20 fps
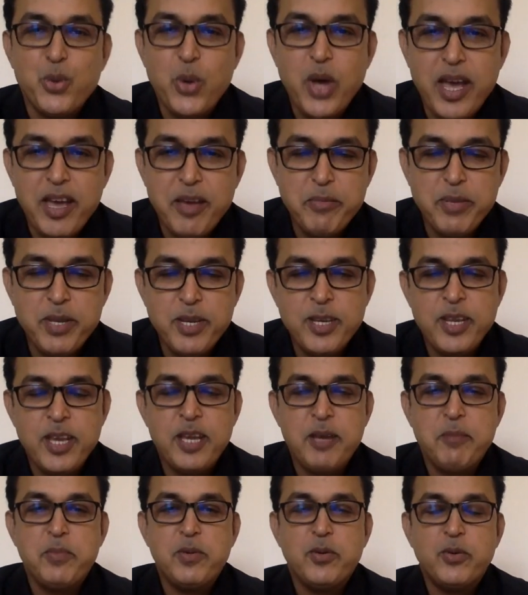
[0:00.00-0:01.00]
I've been
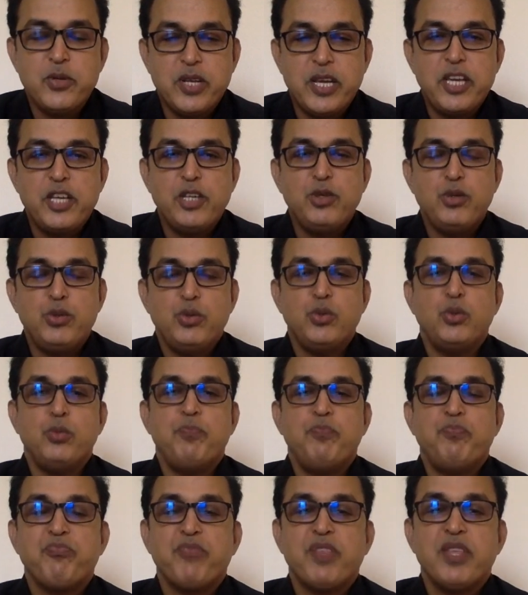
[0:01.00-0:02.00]
trying to
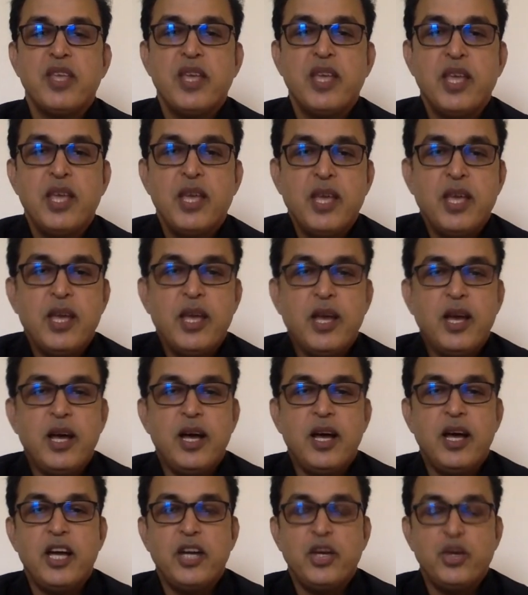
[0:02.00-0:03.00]

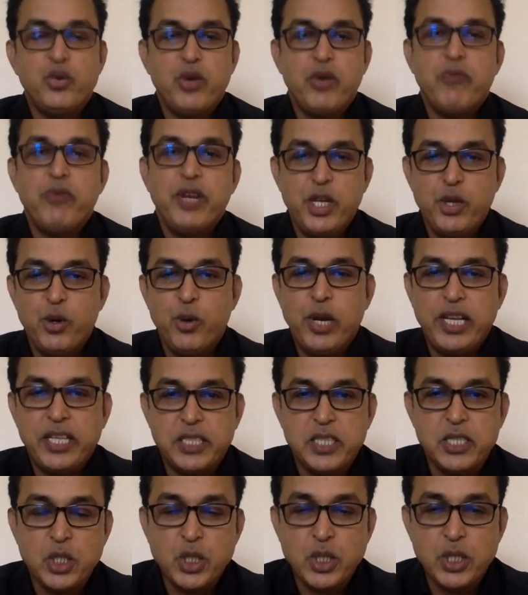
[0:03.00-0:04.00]
do a video like
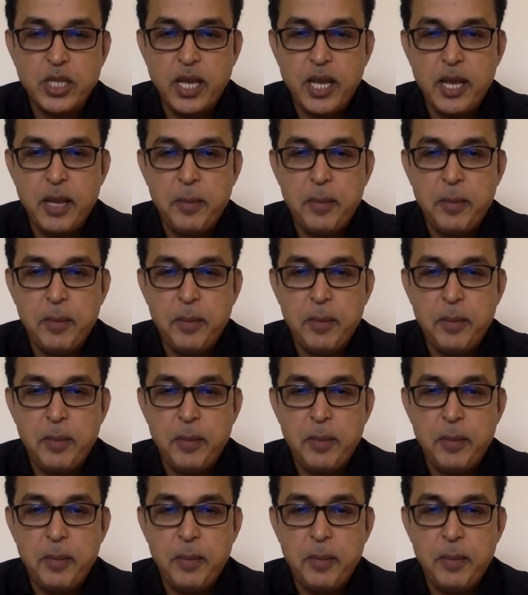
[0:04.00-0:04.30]
this